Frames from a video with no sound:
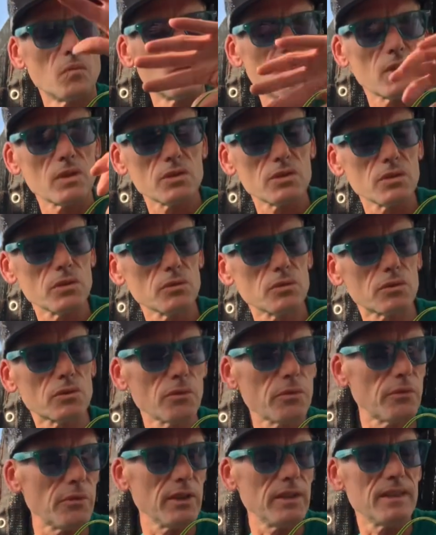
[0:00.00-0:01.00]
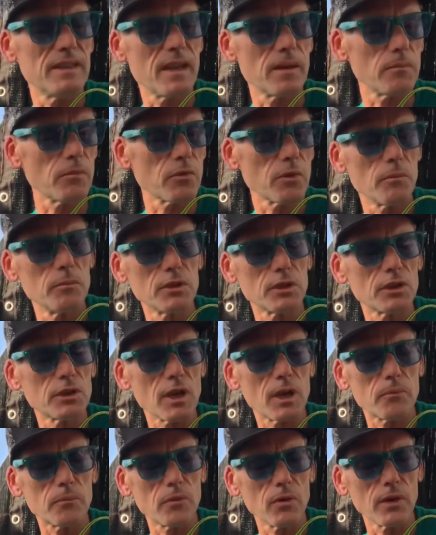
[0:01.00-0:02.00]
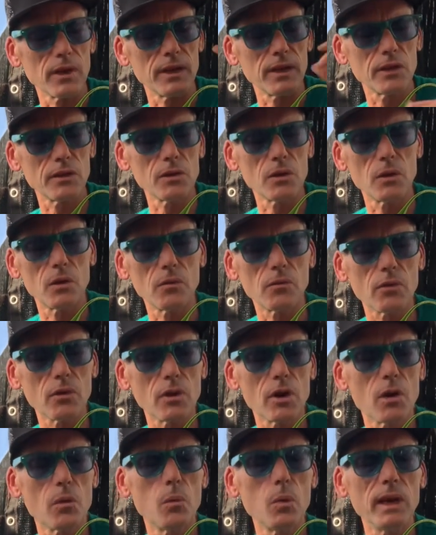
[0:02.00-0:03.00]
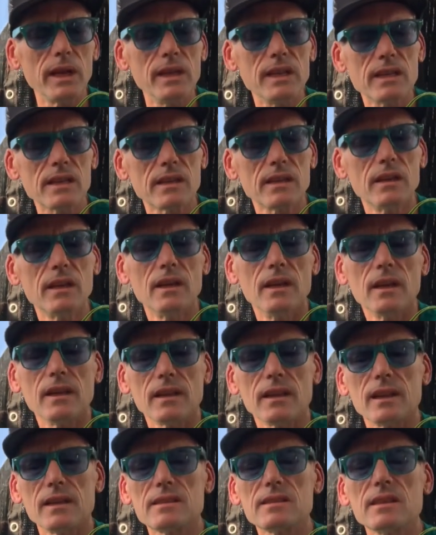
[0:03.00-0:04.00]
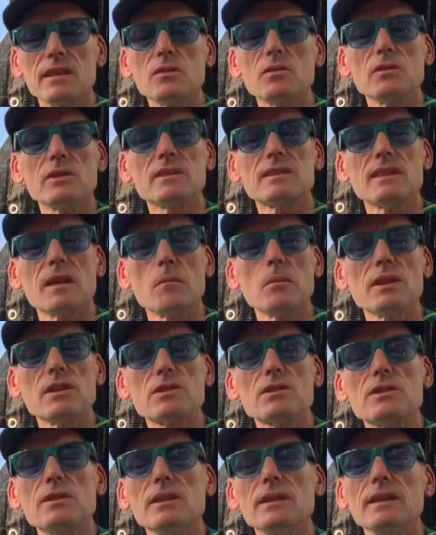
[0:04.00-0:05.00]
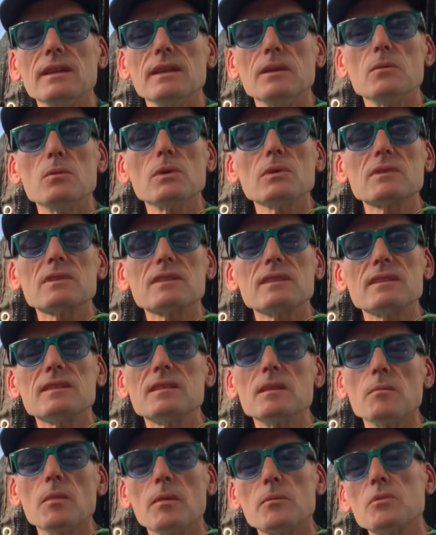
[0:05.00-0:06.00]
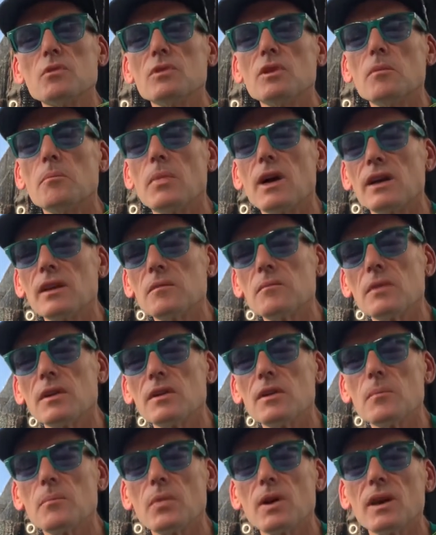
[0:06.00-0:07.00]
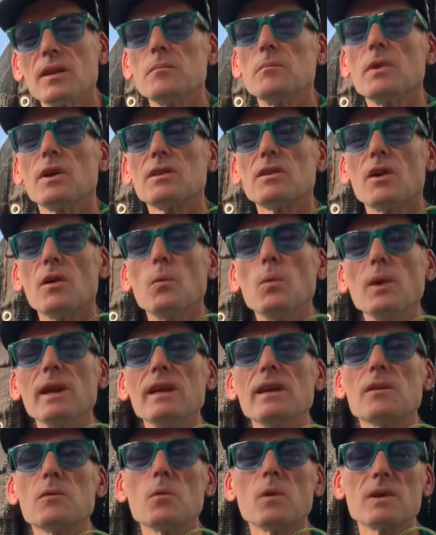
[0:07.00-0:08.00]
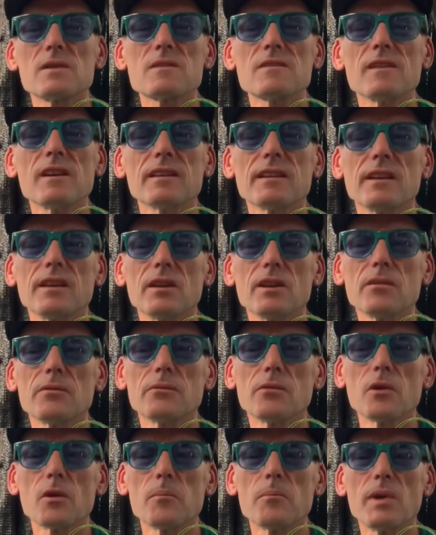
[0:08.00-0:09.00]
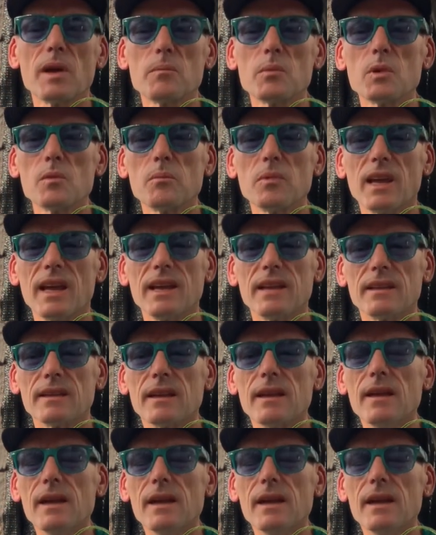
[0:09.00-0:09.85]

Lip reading: was used to feed them from the top for a week, let's say to establish the root system up to the bottom of the pot, but a week was not enough for pepper plant.